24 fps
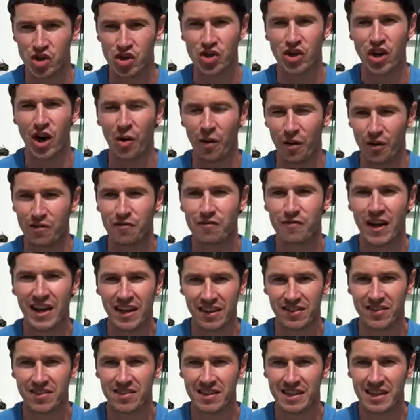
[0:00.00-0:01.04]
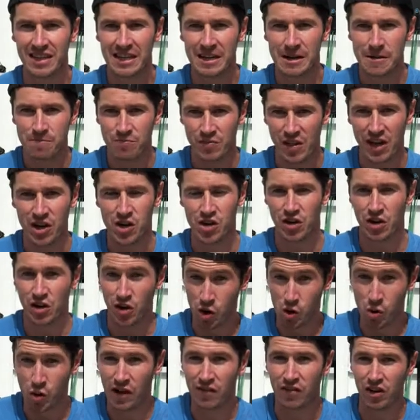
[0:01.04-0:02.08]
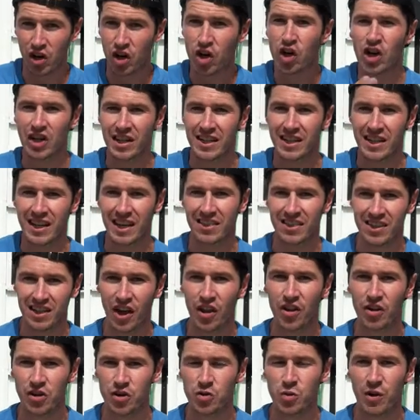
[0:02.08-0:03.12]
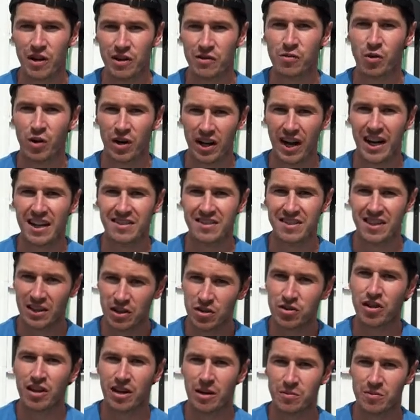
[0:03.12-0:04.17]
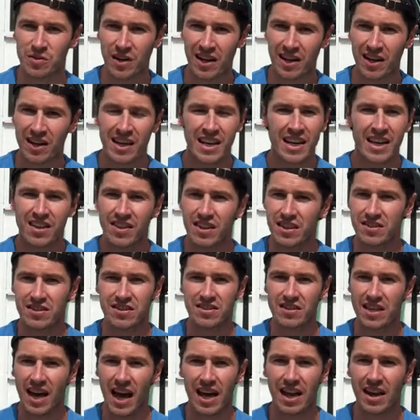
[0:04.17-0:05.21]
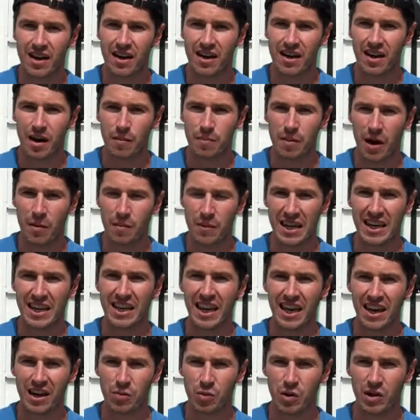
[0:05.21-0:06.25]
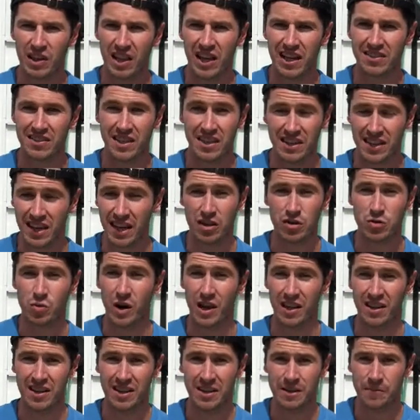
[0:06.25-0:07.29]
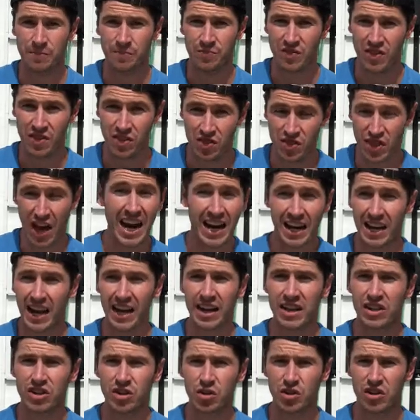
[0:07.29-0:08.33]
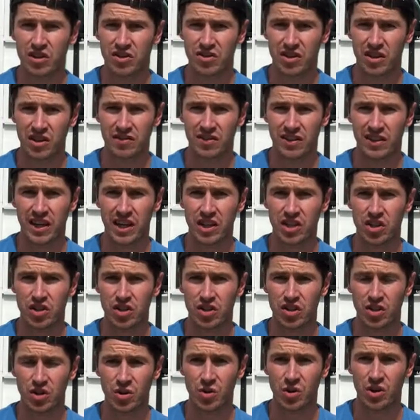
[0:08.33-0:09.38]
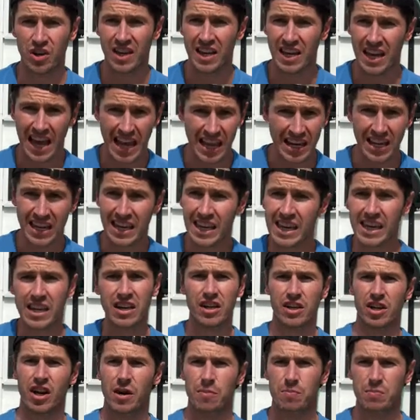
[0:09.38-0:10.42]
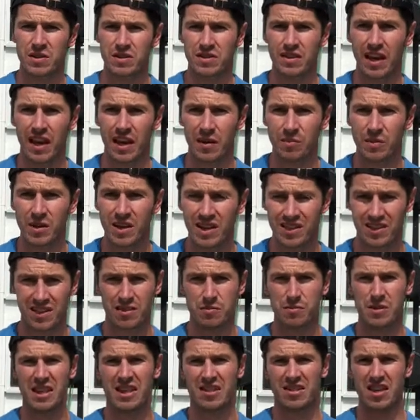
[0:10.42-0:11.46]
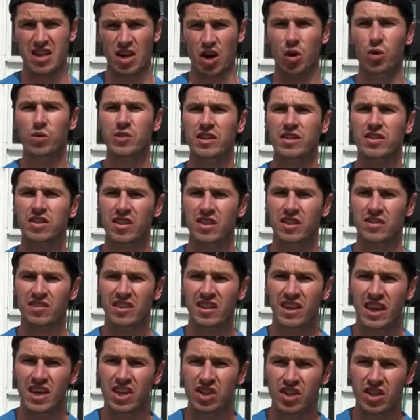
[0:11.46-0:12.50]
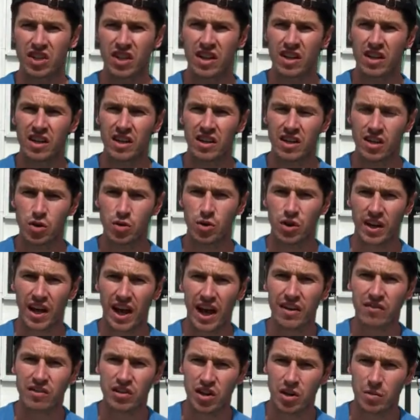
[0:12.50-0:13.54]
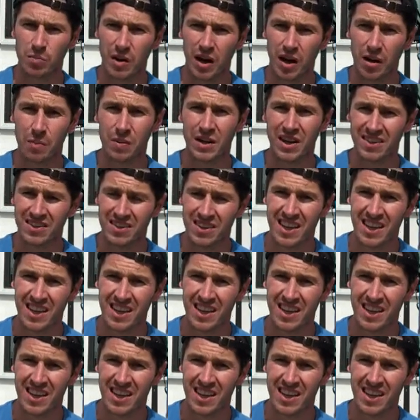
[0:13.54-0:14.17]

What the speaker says: no offense, than whoever couldn't get the other 24 guys to that. You see what I'm saying? This is not about making anyone less, and guess what? That guy could do this certification too, and he could up his game. Doesn't mean it's the only certification you can have in your belt, but